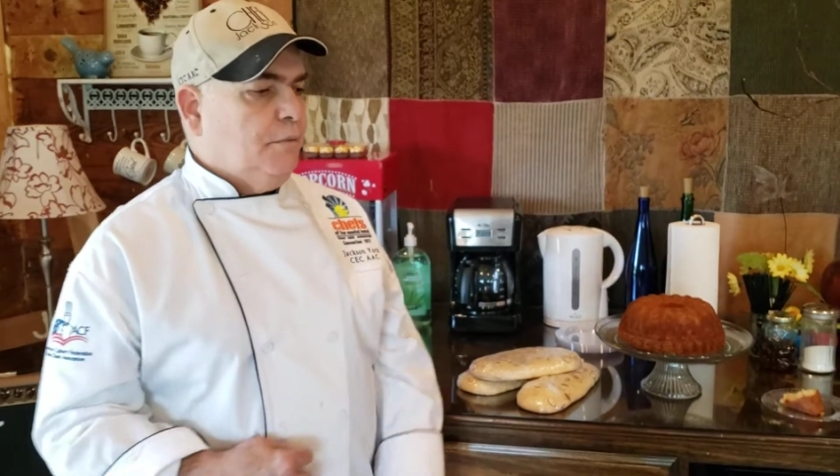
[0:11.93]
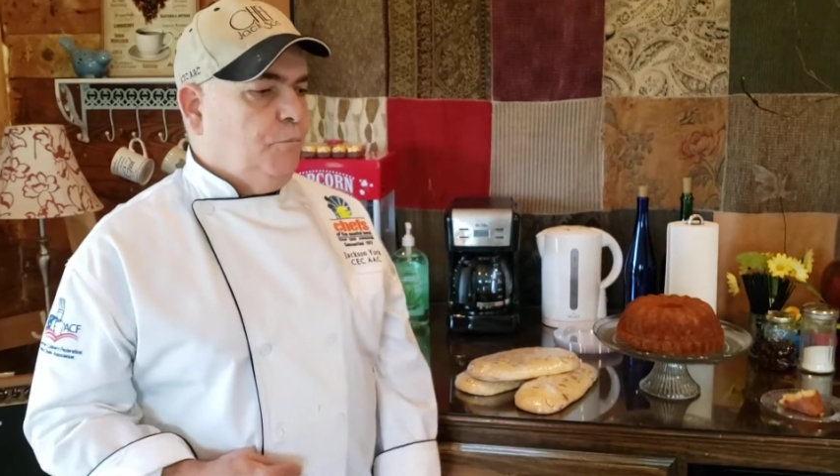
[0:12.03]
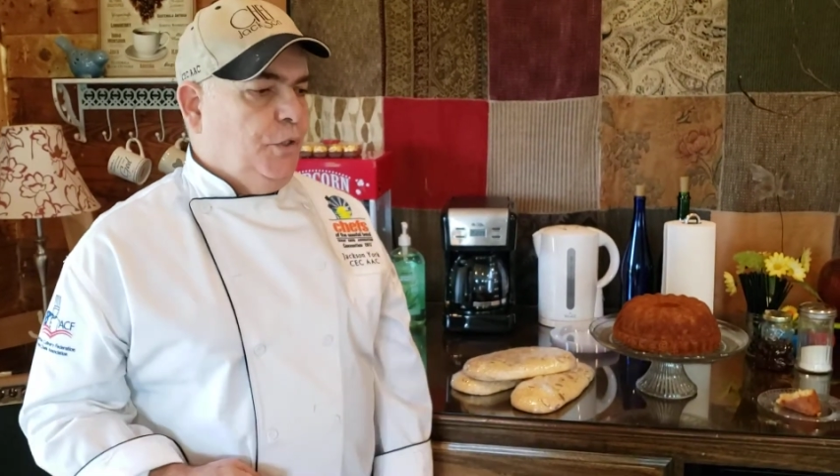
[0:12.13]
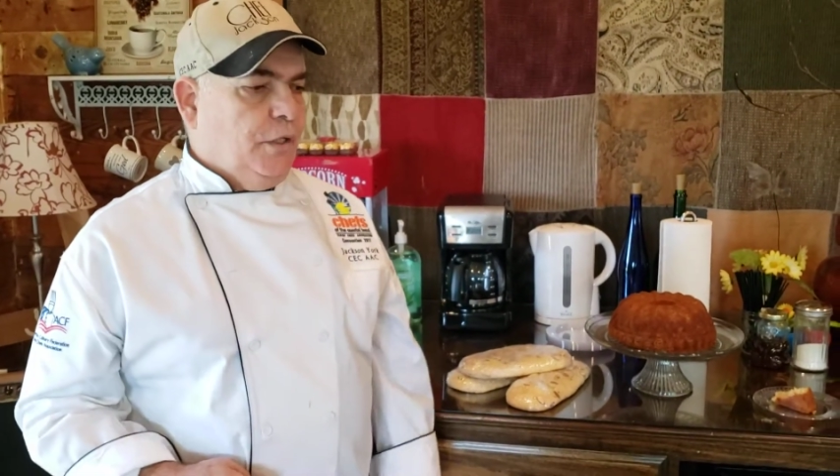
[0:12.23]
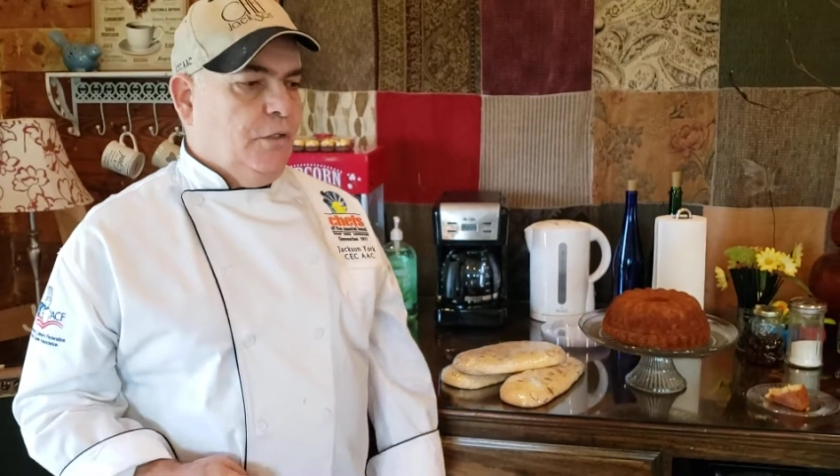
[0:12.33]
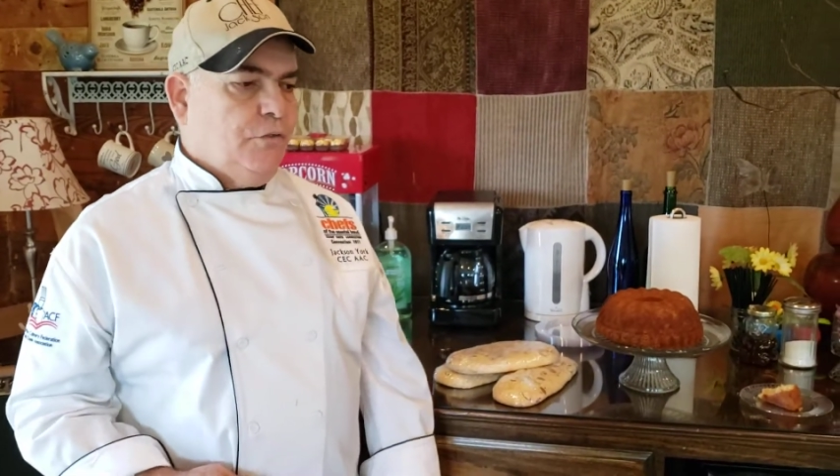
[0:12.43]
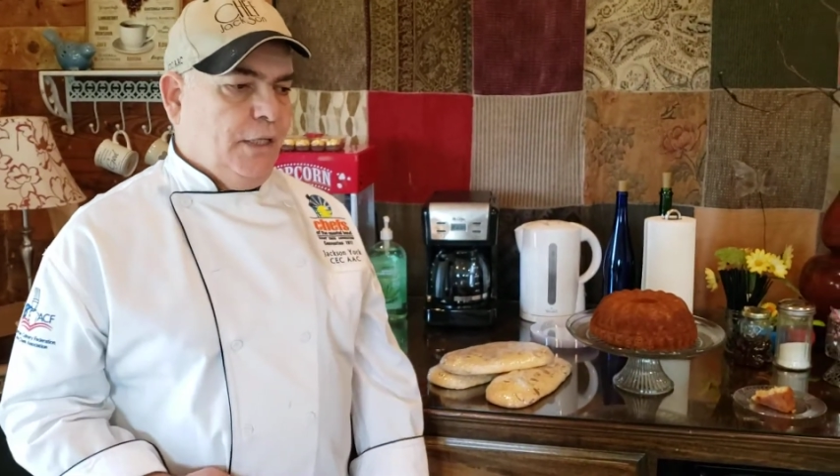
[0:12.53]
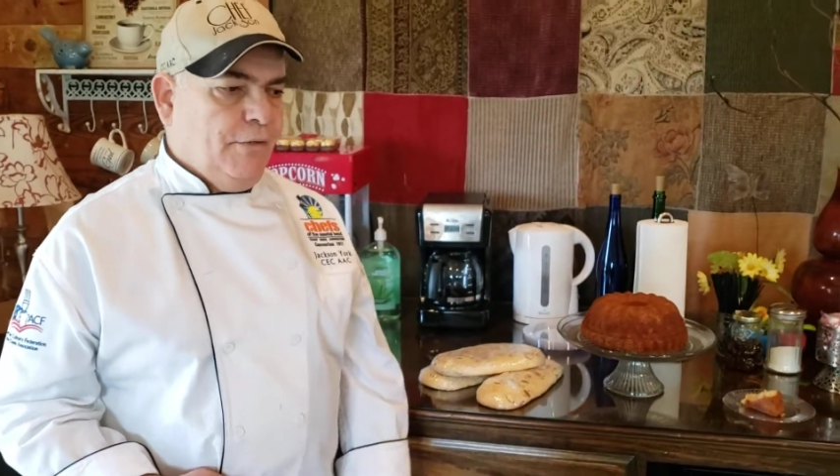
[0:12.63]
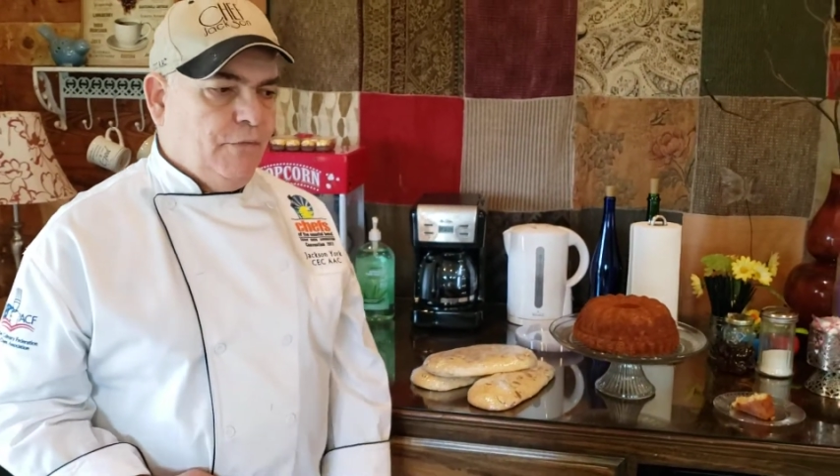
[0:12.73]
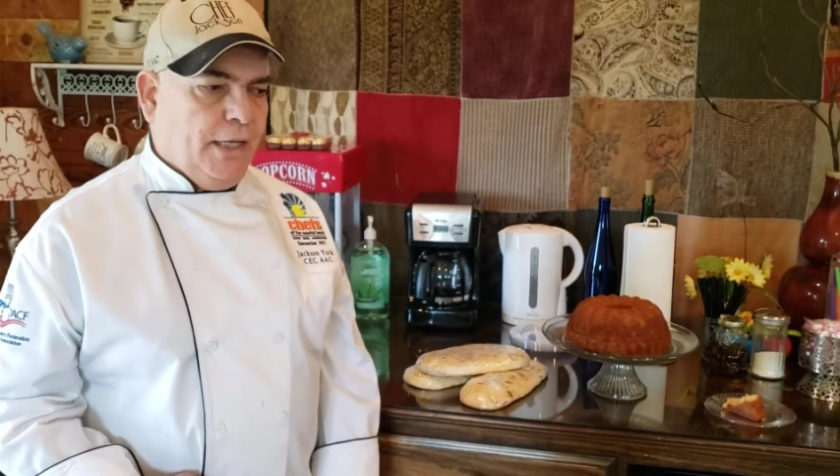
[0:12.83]
you're going to
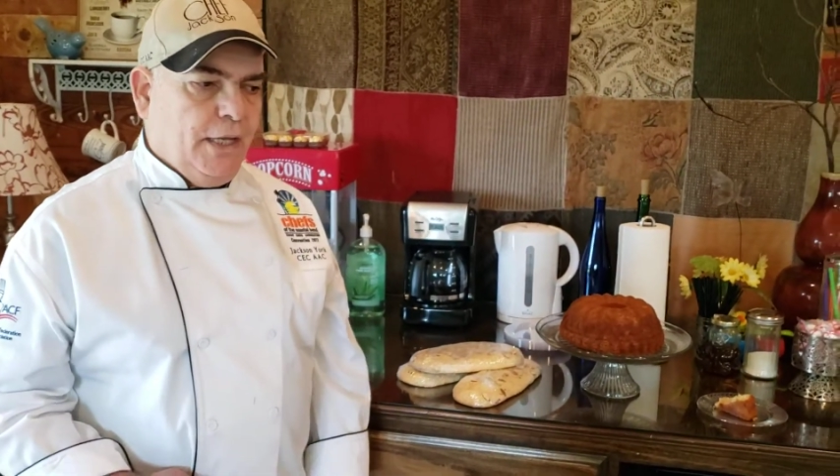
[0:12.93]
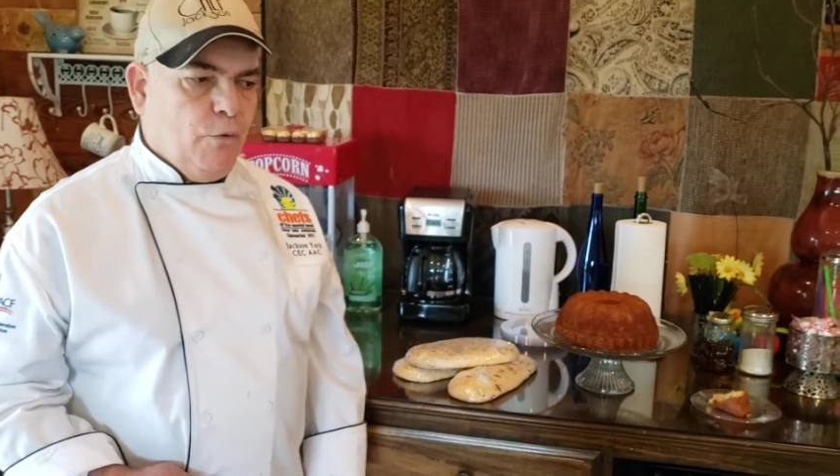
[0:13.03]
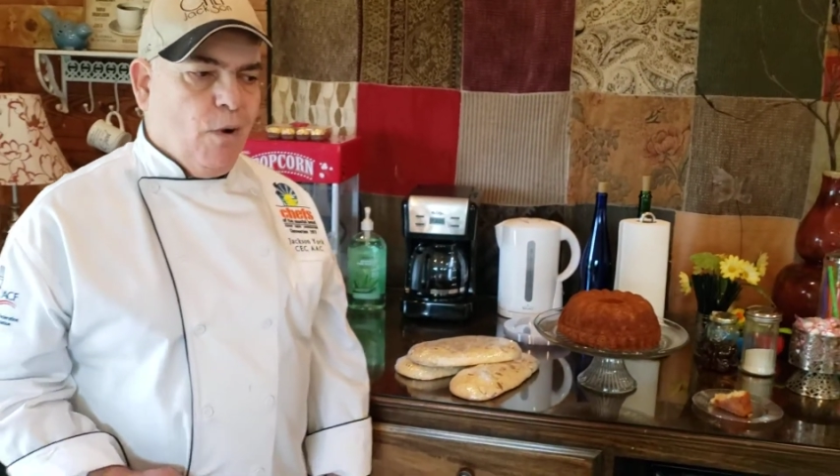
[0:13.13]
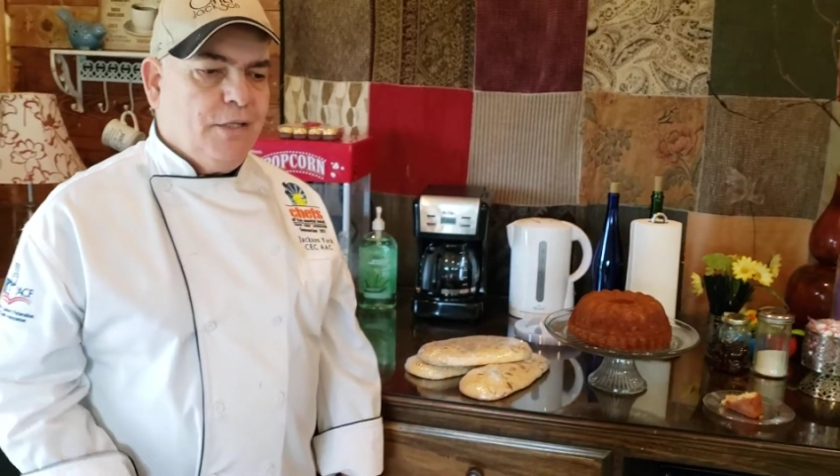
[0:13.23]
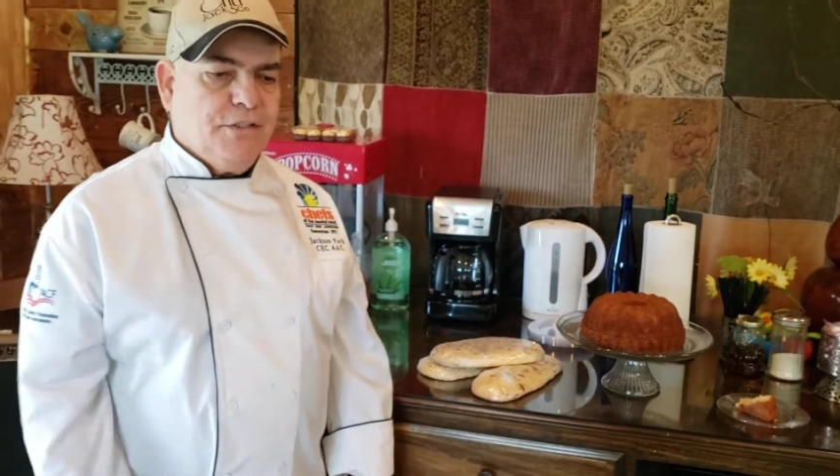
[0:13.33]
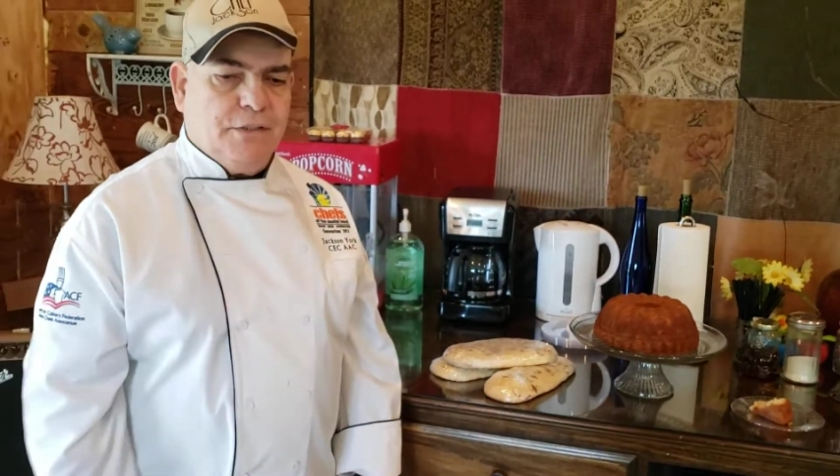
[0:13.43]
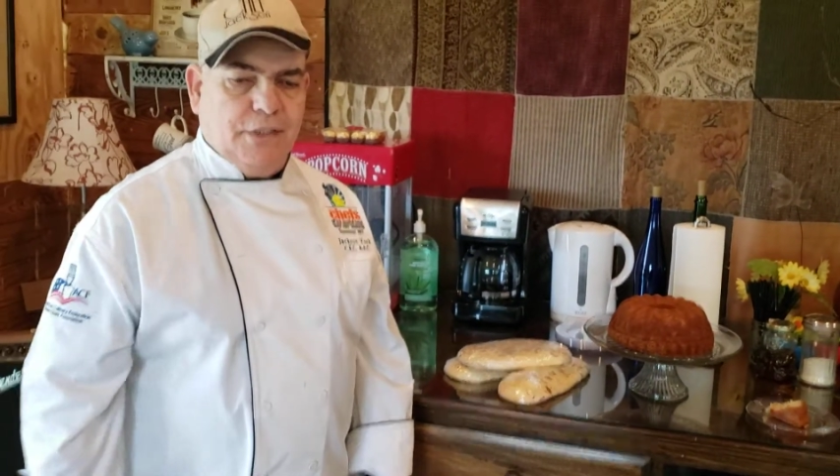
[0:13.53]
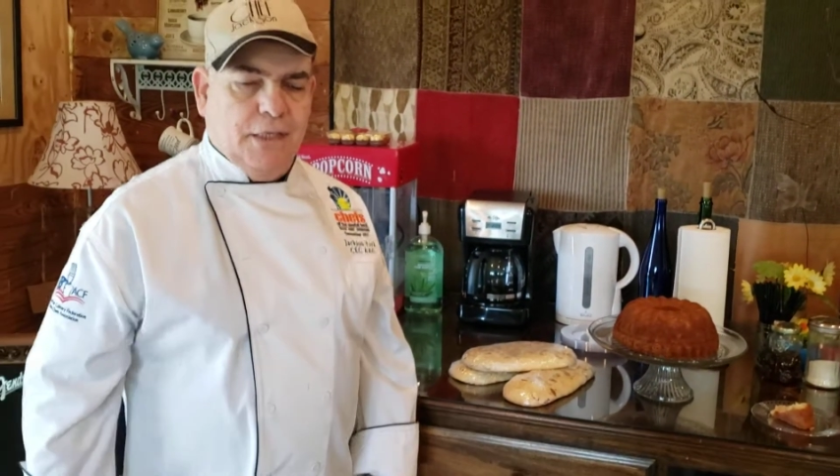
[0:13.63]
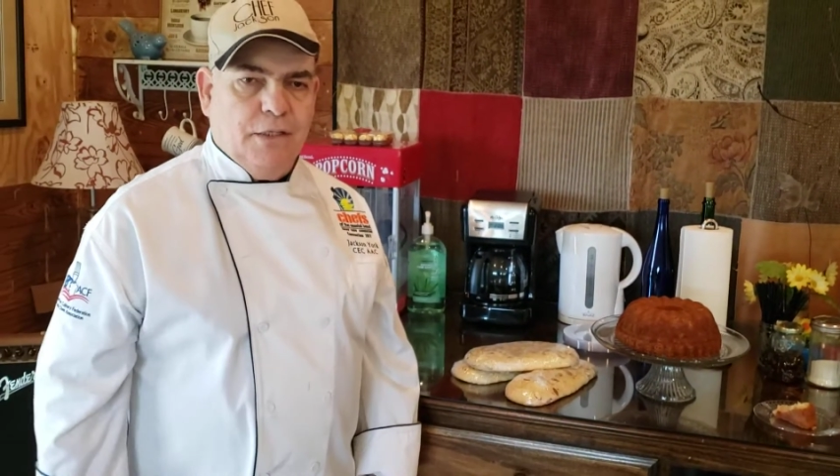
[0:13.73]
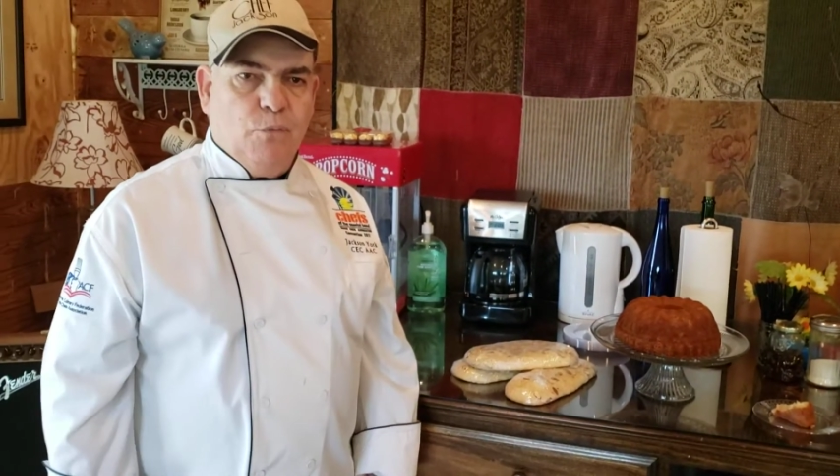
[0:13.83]
save the egg whites at
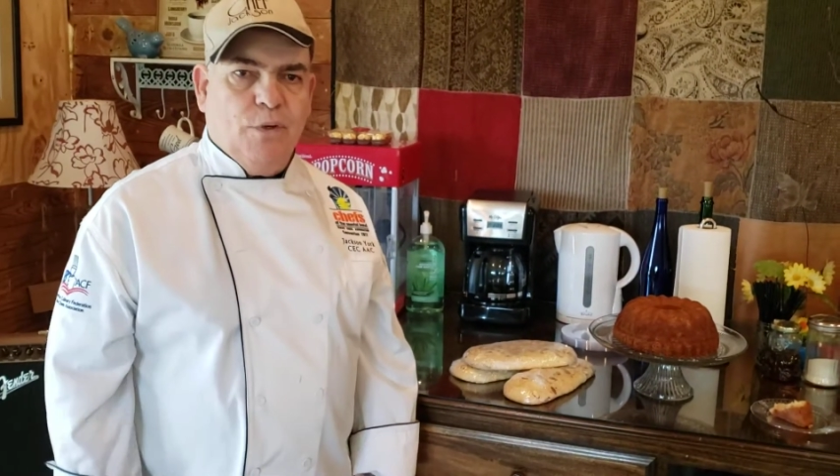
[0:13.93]
the end,